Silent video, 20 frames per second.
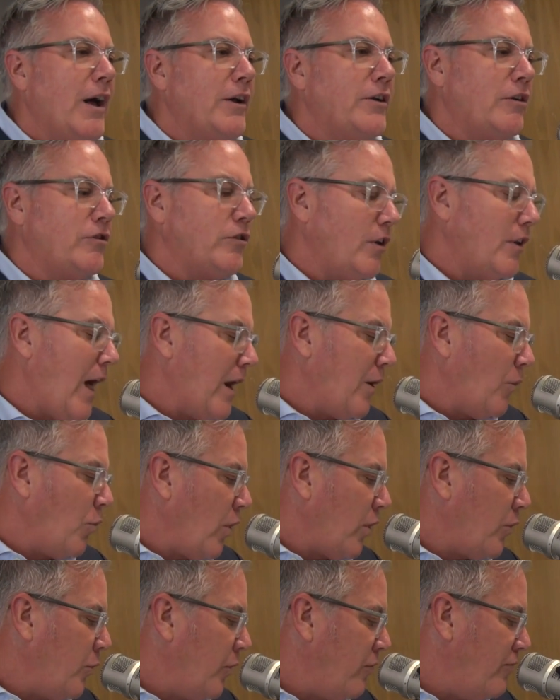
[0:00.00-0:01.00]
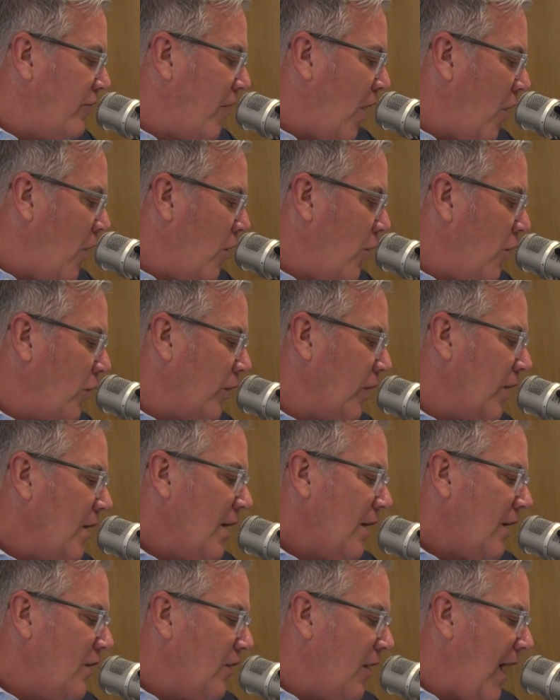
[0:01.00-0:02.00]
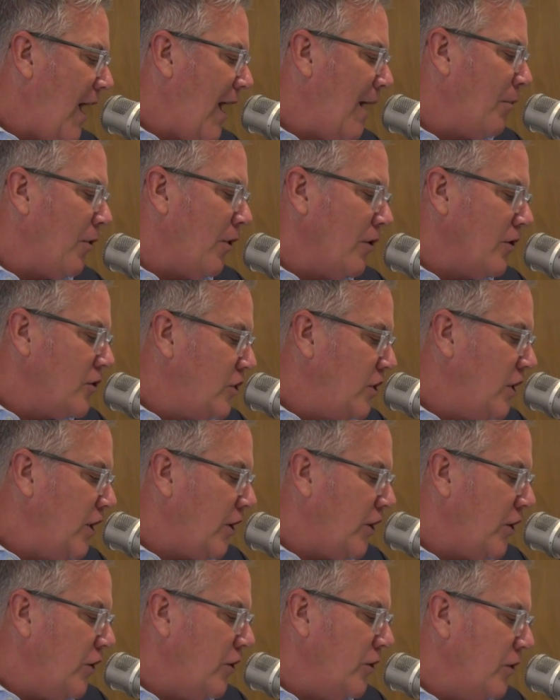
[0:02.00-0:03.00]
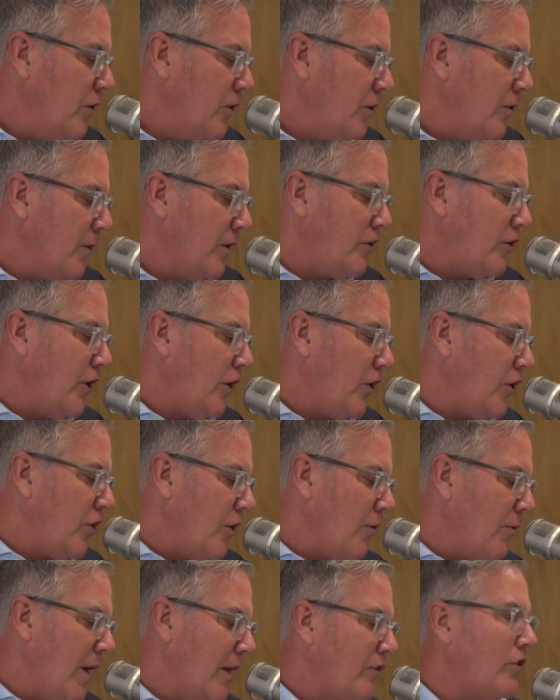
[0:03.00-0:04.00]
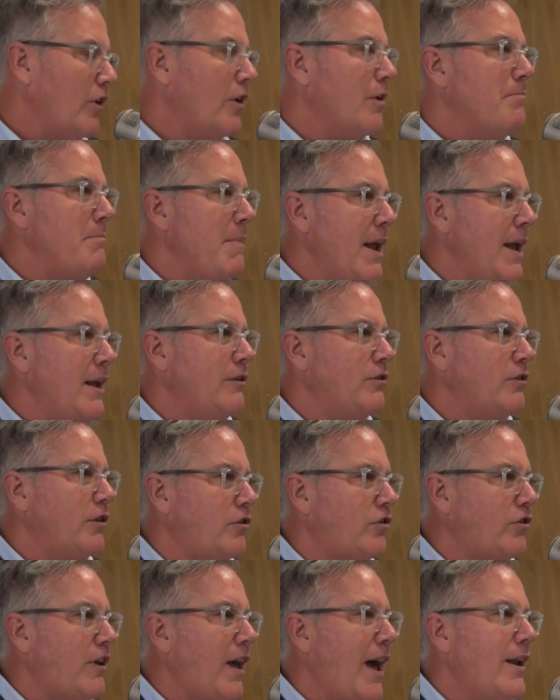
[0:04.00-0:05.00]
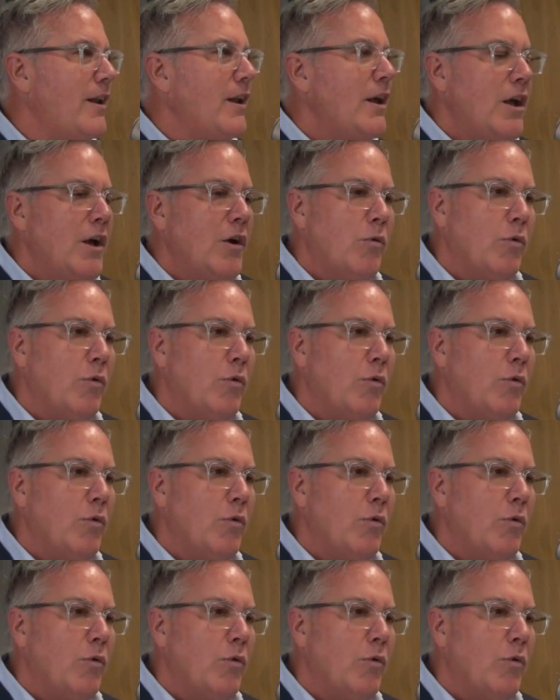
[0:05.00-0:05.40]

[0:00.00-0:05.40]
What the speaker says: does a lot of work with Vogue, Glamour, GQ, and she curates an amazing set.